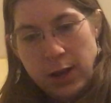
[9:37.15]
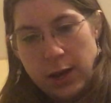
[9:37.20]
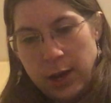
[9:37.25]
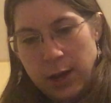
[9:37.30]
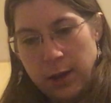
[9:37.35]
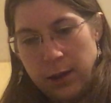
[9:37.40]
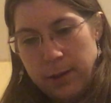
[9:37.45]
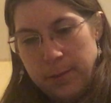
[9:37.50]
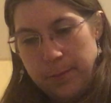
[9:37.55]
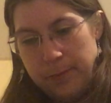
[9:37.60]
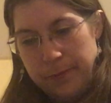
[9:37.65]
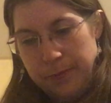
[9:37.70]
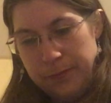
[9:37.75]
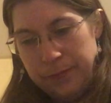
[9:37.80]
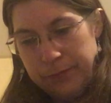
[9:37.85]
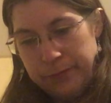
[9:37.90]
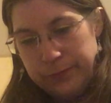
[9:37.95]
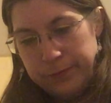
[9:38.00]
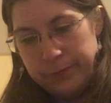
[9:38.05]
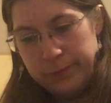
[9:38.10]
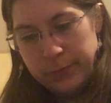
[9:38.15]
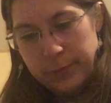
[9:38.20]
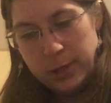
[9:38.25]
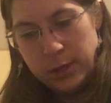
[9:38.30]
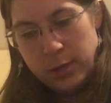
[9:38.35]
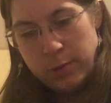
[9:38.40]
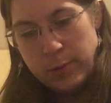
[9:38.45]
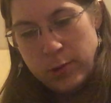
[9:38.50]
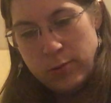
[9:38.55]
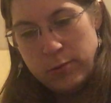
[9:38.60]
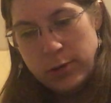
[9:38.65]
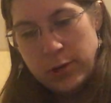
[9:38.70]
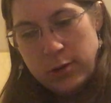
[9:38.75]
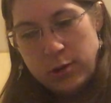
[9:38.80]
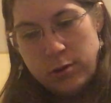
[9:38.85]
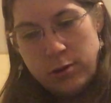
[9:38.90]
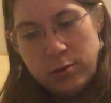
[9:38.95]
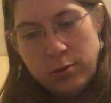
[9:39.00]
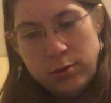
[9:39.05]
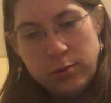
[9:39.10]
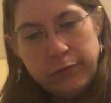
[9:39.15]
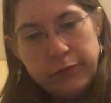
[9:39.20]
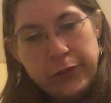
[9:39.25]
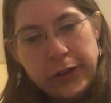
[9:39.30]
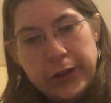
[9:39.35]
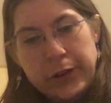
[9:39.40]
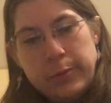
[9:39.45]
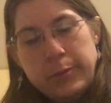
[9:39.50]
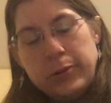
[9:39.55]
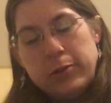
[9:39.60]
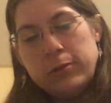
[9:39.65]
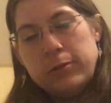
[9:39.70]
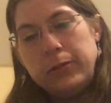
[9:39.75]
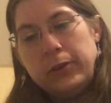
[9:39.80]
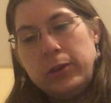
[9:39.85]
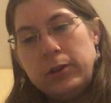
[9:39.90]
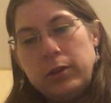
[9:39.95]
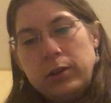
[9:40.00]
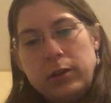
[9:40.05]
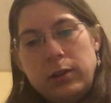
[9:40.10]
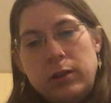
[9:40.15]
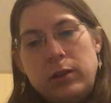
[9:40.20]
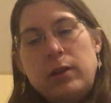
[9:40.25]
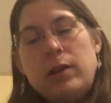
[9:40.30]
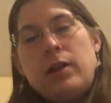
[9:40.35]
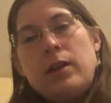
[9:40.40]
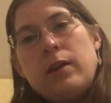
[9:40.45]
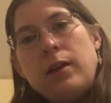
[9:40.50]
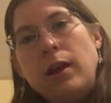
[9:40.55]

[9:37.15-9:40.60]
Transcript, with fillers: um, kimono, very beautiful.